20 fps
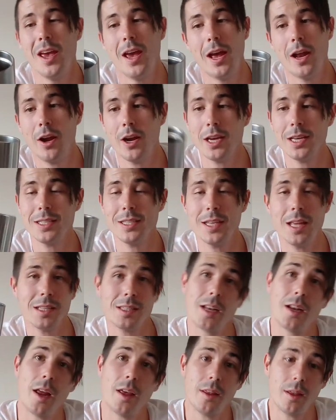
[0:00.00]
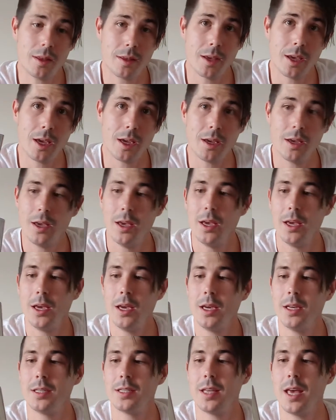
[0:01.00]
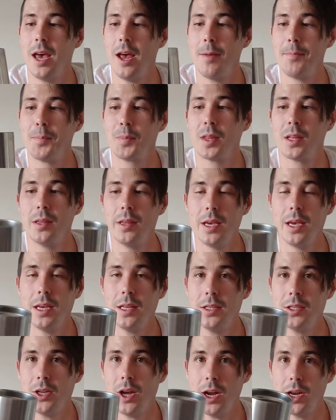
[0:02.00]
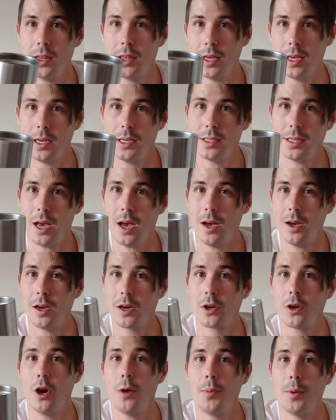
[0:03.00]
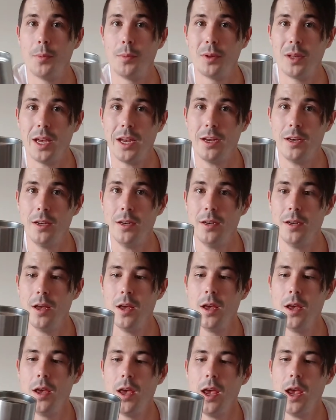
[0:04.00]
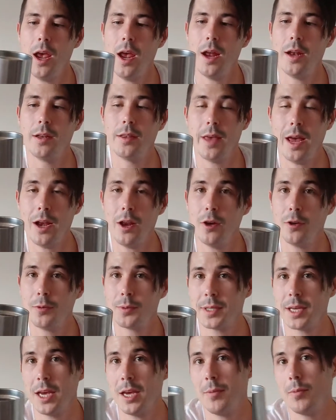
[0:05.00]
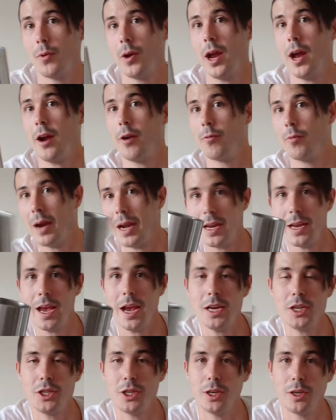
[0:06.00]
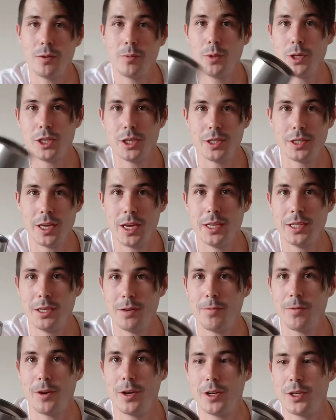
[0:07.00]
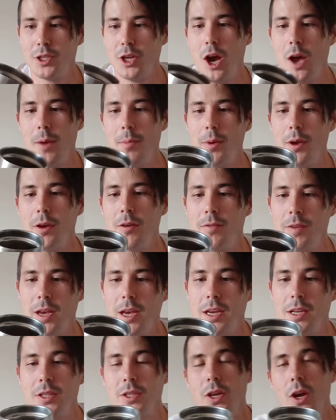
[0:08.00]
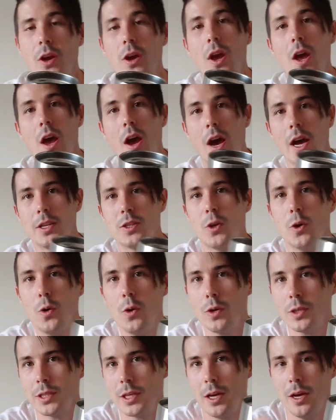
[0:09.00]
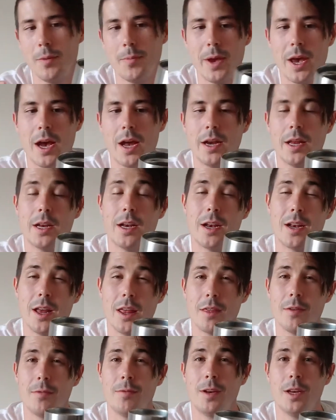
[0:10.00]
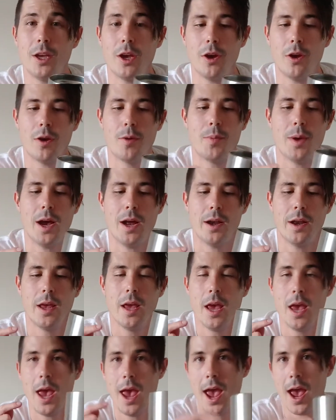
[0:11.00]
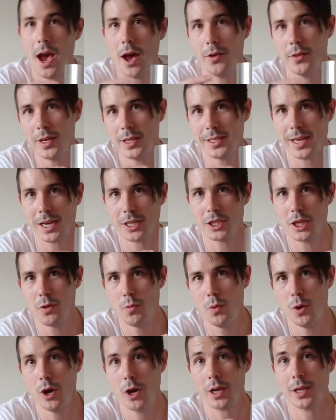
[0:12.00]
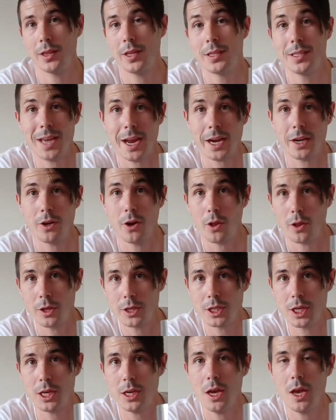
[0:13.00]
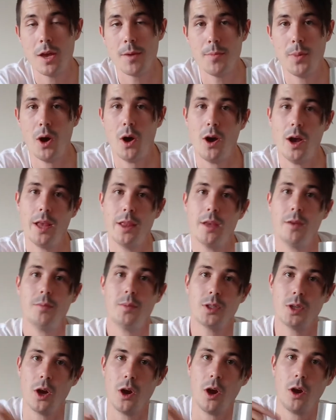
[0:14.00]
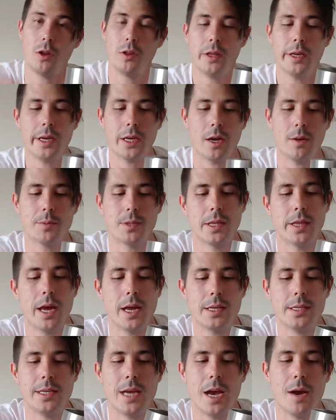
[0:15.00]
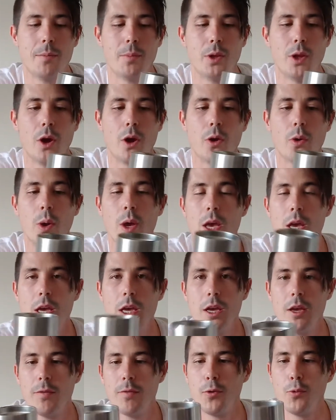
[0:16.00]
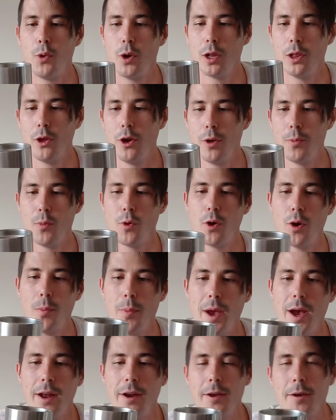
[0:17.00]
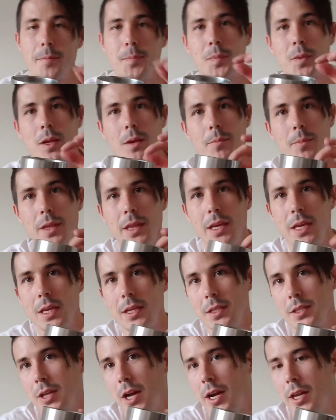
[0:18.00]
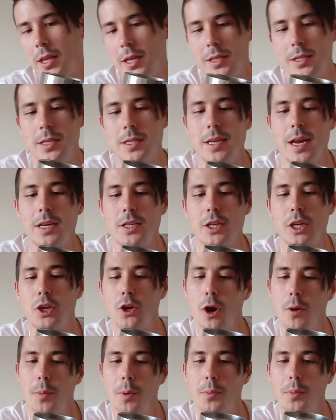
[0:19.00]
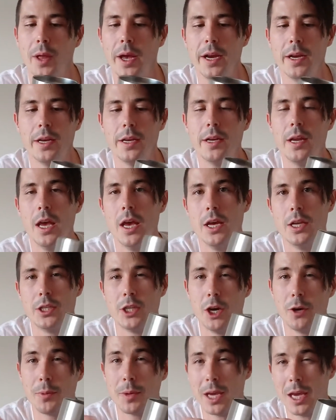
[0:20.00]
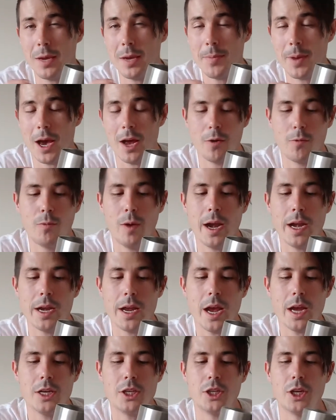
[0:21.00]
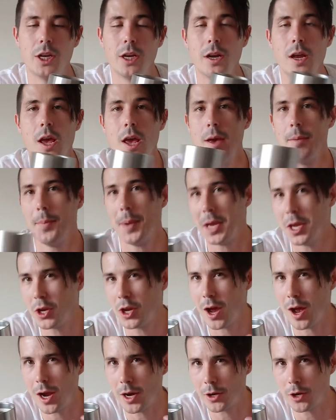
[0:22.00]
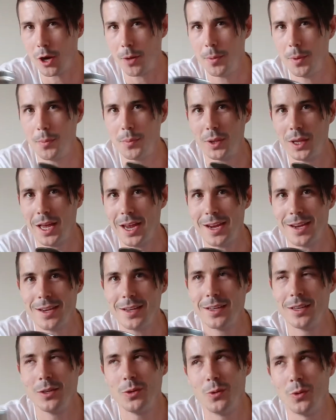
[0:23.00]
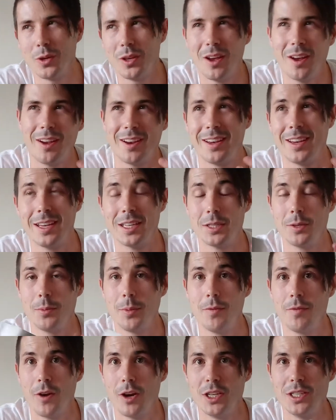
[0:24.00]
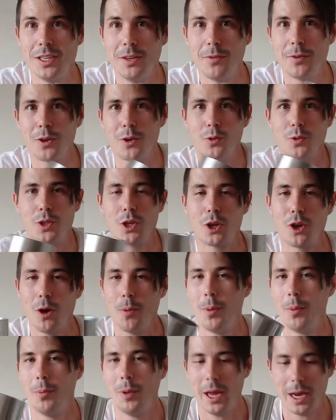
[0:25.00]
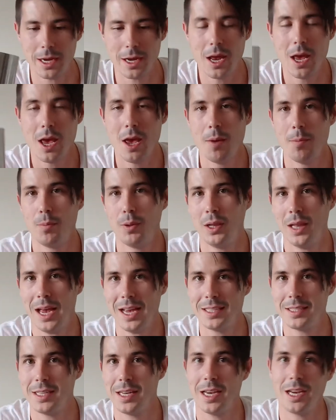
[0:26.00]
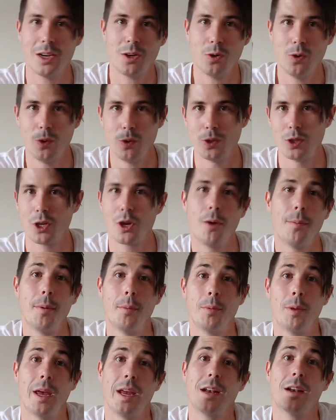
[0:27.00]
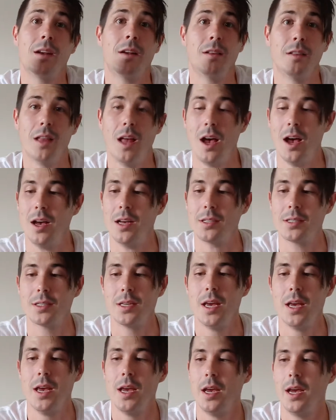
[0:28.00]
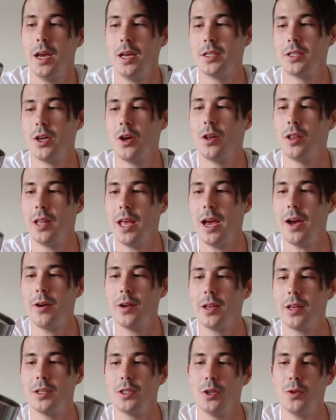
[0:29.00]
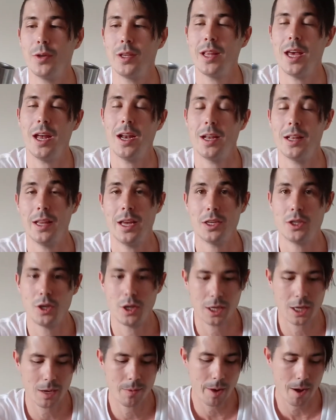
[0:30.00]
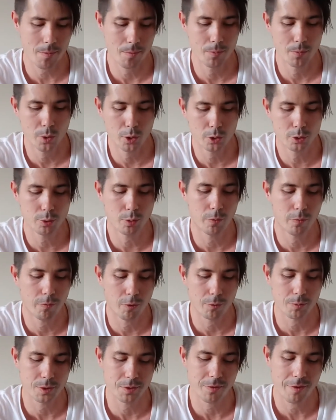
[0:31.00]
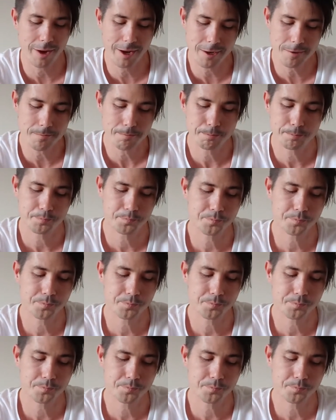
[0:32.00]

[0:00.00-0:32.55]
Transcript: And I guess that's another thing, is that the inside of these are copper plated, and that helps keep out radiation, which is a different type of heat. So I talked about in another video about how these actually work and the technology behind them. So I'll link up to that down below if you want to learn more about it. But the inside of this is actually copper plated to help keep out radiation, but you can't copper plate, or I guess it'd be very difficult to copper plate plastic or to copper plate glass. And so doing that allows you to keep out multiple forms of heat.